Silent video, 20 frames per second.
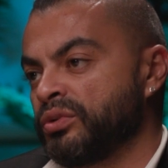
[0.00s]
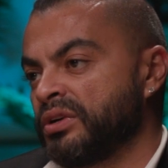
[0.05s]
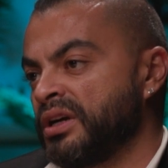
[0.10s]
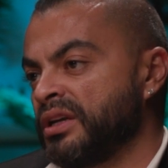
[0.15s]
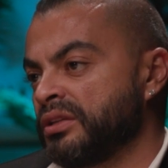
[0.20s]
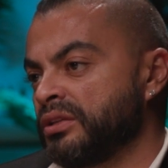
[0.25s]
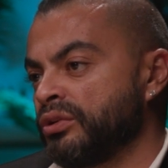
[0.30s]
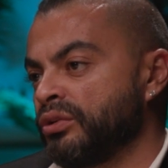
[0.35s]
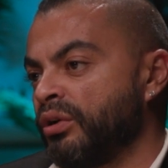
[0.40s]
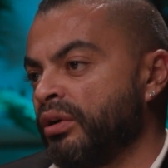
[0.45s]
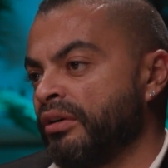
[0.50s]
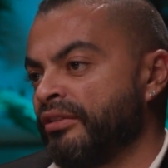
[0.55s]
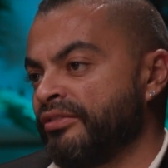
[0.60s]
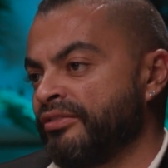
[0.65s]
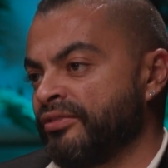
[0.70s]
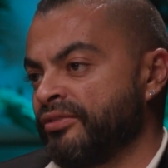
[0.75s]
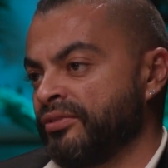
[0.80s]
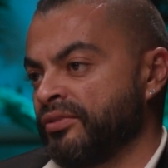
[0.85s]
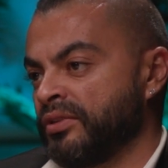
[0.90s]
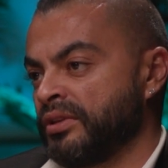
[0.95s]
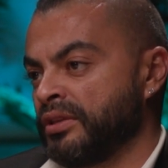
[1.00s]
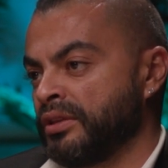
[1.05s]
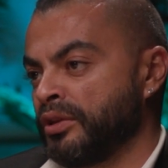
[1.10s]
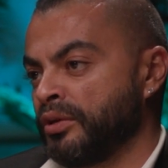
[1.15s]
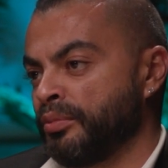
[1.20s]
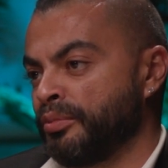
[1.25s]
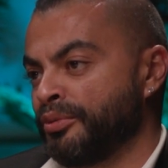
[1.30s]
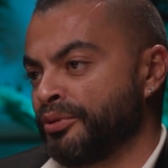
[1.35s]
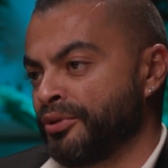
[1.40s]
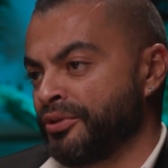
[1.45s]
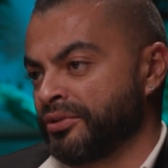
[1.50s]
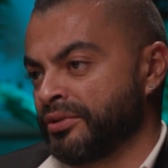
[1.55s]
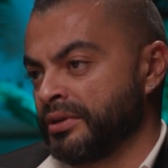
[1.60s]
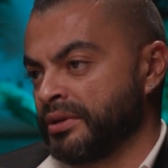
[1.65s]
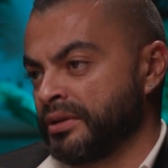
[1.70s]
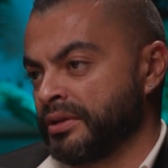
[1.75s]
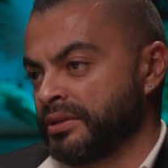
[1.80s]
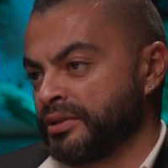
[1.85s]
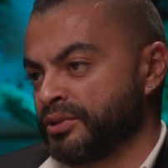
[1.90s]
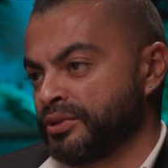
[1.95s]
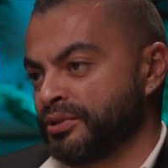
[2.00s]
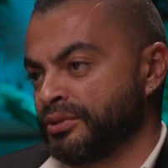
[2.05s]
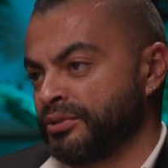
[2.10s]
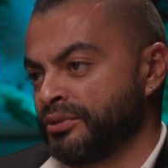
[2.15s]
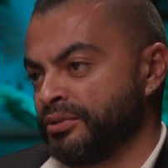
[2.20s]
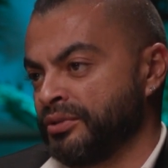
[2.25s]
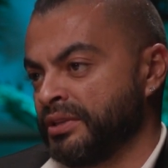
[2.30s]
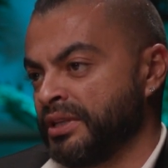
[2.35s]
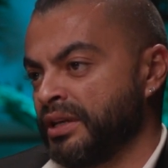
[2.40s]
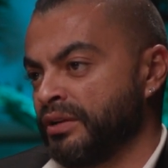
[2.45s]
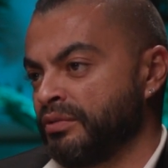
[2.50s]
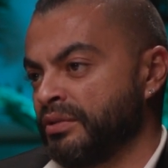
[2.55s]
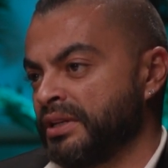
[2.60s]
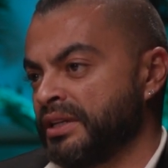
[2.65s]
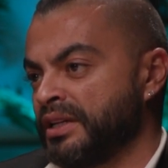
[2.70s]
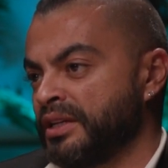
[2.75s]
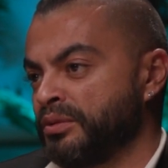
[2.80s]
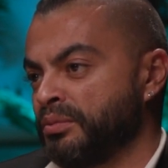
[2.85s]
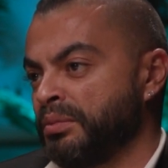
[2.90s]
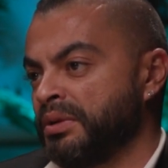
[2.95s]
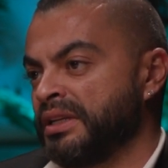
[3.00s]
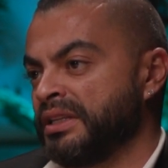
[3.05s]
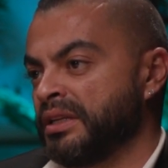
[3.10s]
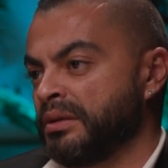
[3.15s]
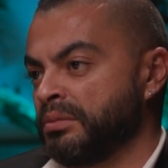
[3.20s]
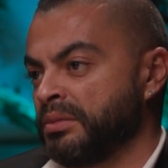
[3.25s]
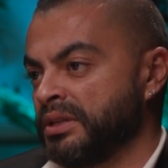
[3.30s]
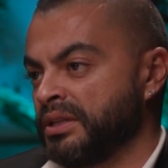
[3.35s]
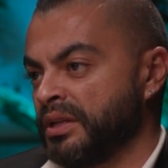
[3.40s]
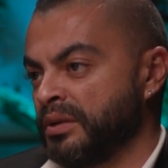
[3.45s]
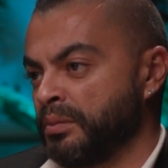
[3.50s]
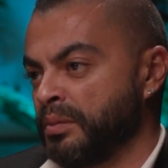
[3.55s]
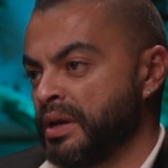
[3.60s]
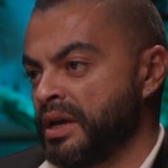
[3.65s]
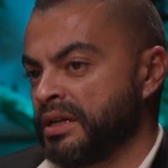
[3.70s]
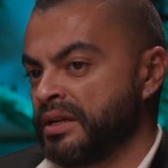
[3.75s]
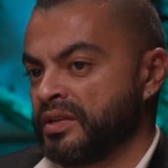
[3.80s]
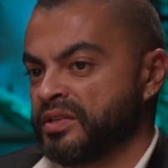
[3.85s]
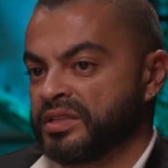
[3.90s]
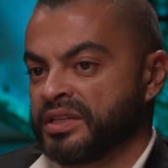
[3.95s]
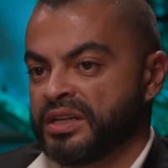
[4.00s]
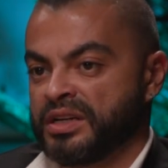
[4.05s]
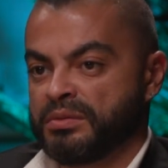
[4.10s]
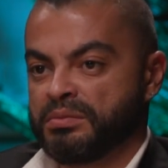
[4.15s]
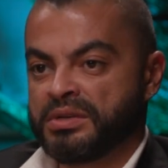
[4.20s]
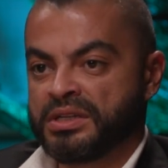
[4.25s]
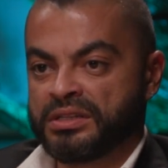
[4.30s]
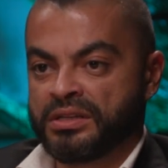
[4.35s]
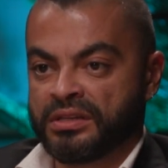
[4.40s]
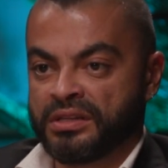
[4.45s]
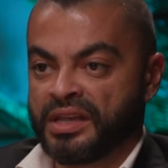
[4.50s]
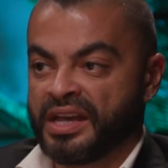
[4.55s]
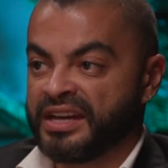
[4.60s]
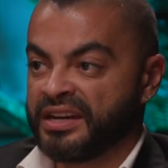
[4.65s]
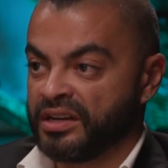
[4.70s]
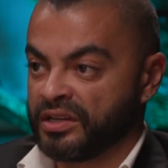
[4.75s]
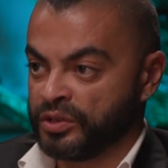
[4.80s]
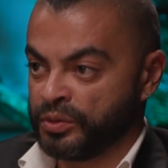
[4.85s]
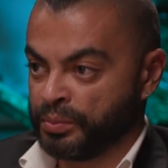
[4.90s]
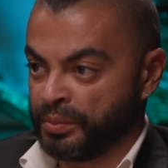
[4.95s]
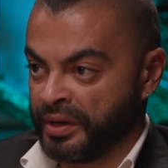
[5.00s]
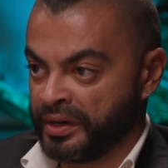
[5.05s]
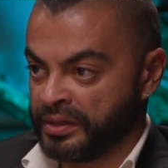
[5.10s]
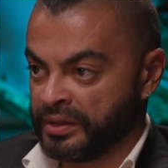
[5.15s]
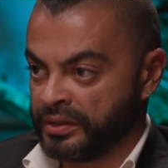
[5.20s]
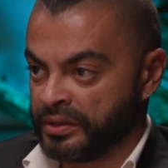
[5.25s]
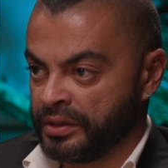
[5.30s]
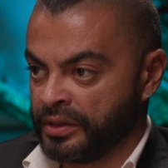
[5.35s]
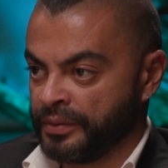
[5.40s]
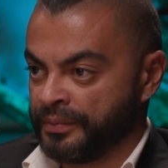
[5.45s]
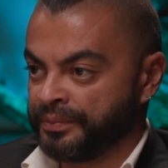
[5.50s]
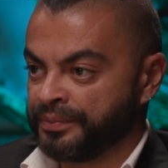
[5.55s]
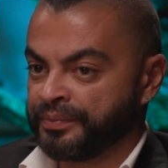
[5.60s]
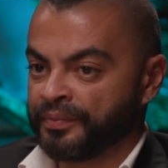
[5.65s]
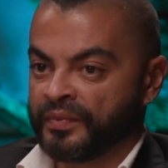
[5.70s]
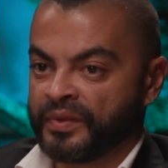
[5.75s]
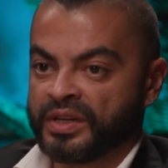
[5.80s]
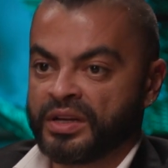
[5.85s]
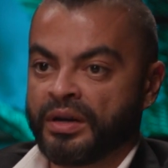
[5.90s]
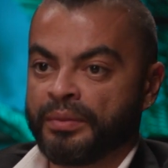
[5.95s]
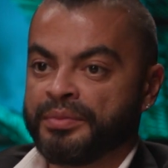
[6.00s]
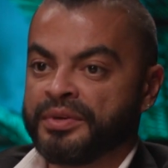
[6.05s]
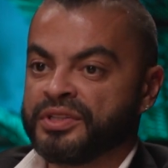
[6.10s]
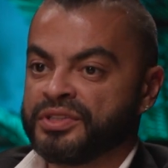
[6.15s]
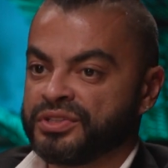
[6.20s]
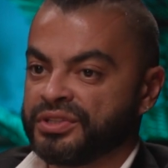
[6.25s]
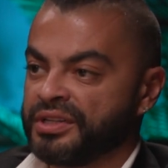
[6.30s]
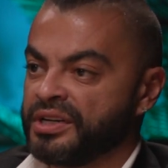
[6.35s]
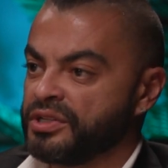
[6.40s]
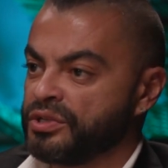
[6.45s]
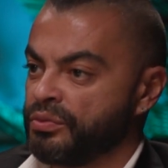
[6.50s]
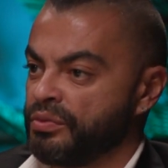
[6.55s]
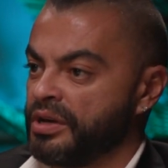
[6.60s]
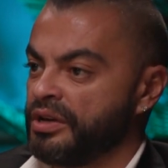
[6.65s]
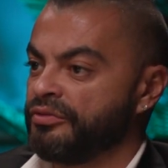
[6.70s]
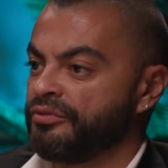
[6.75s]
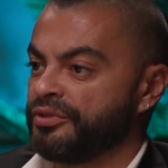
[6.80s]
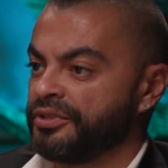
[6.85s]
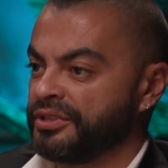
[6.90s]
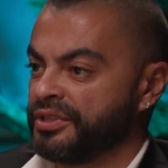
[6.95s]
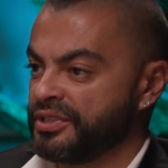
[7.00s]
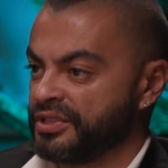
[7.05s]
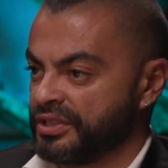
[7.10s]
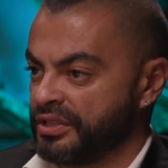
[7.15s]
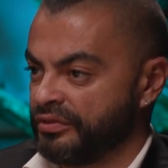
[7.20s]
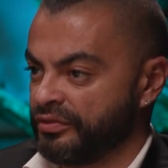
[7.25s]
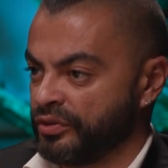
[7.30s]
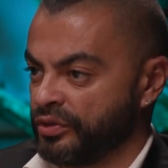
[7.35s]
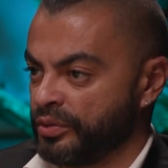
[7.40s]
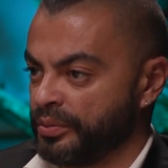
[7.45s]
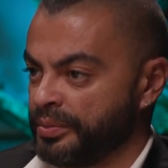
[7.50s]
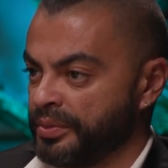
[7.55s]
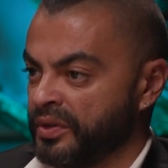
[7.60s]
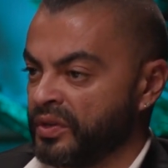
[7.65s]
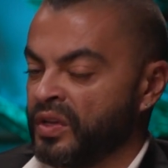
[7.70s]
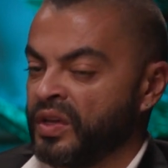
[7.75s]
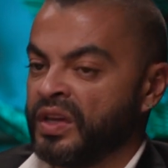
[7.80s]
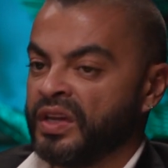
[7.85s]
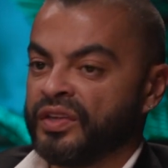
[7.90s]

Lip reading: cut off the broker. So they will not be the middleman. It's going to be the direct buyer coming straight away for this developer.